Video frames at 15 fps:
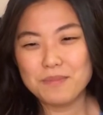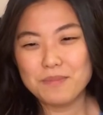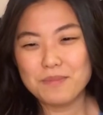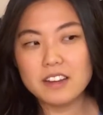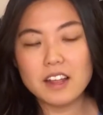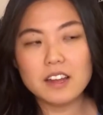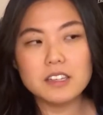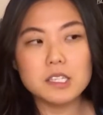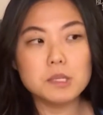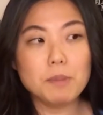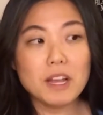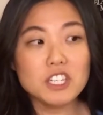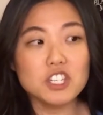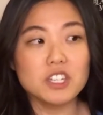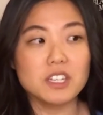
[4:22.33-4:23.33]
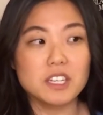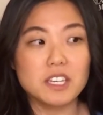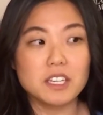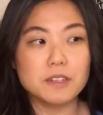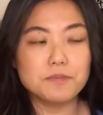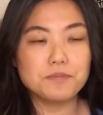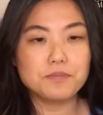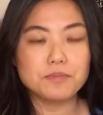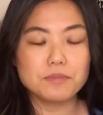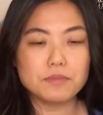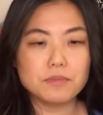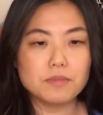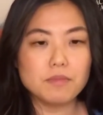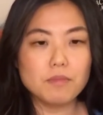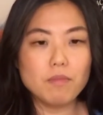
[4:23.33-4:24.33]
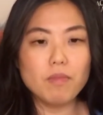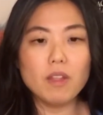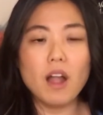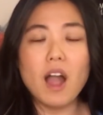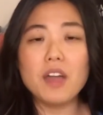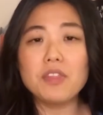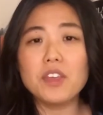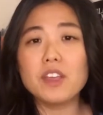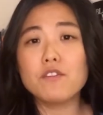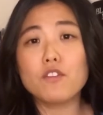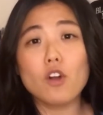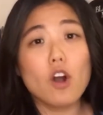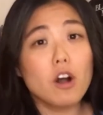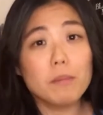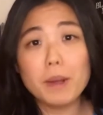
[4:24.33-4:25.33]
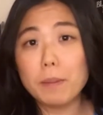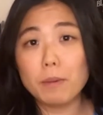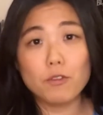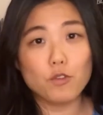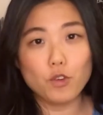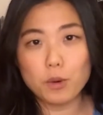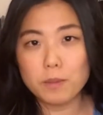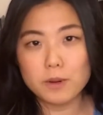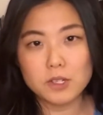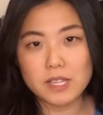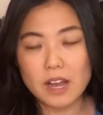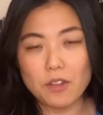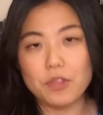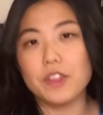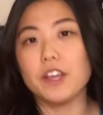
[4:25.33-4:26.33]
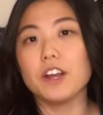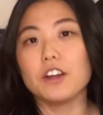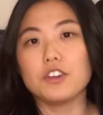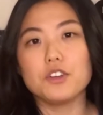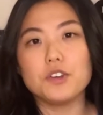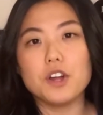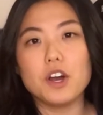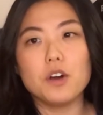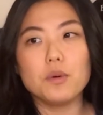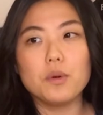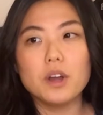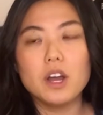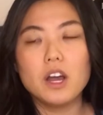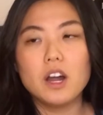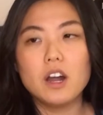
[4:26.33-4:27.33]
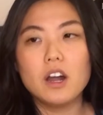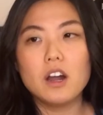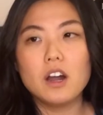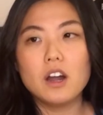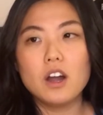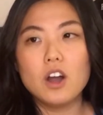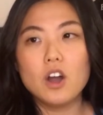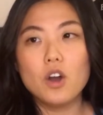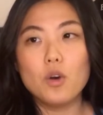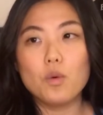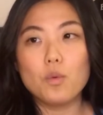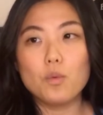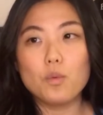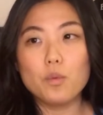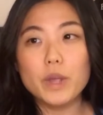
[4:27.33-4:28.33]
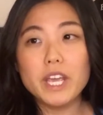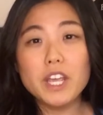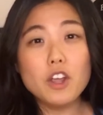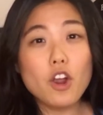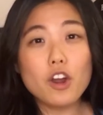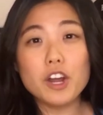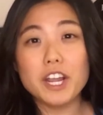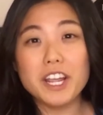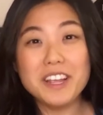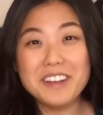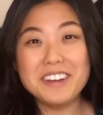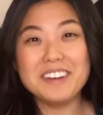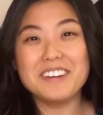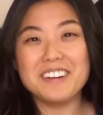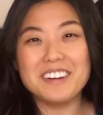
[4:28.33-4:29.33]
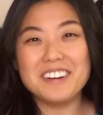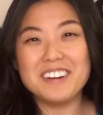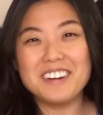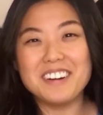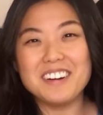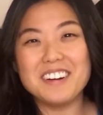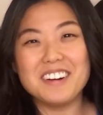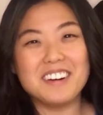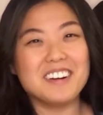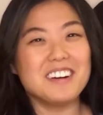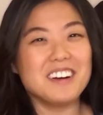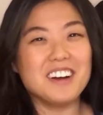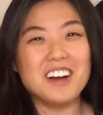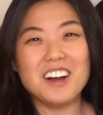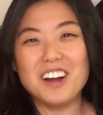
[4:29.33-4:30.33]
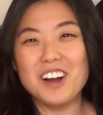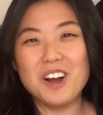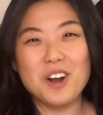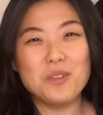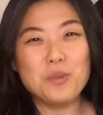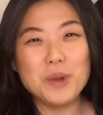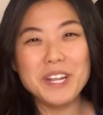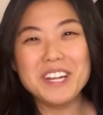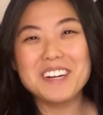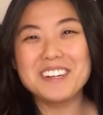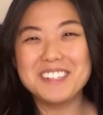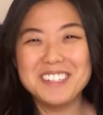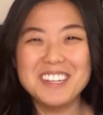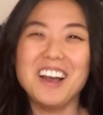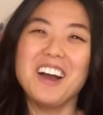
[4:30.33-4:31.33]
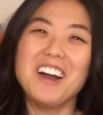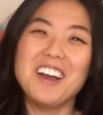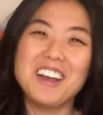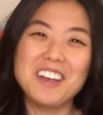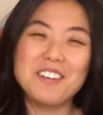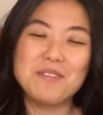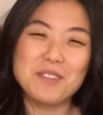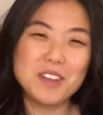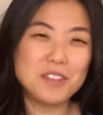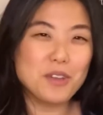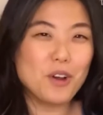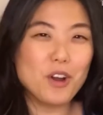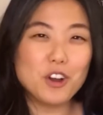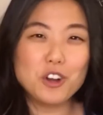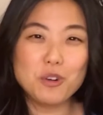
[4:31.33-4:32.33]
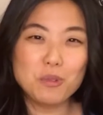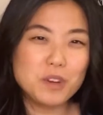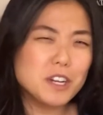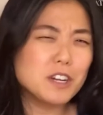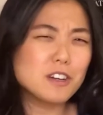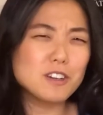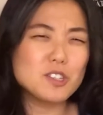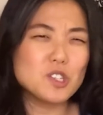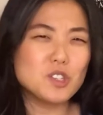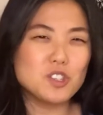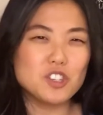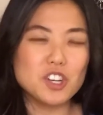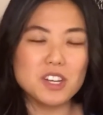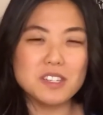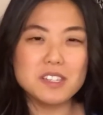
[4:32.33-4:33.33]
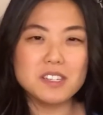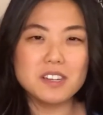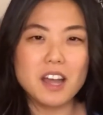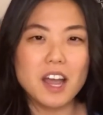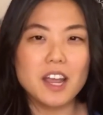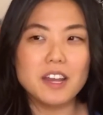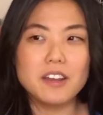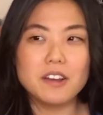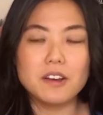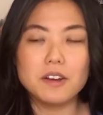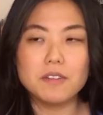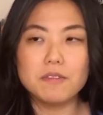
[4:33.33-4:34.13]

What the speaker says: And especially, I think for all my performers out there, you know, we are in a weird time with our careers, just kind of